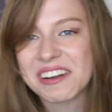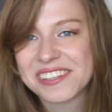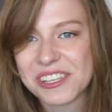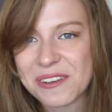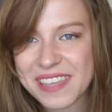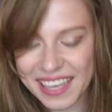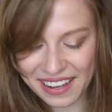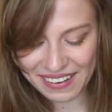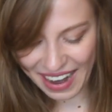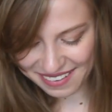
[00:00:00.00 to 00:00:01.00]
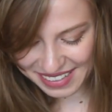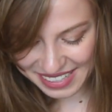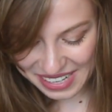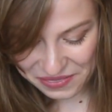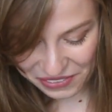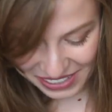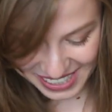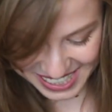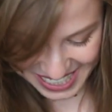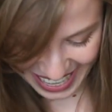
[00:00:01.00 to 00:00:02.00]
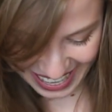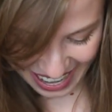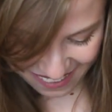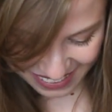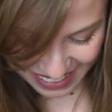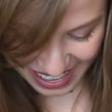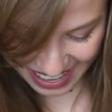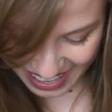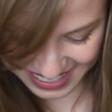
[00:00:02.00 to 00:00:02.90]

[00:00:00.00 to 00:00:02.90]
you are too cute. I really appreciate everything. Like,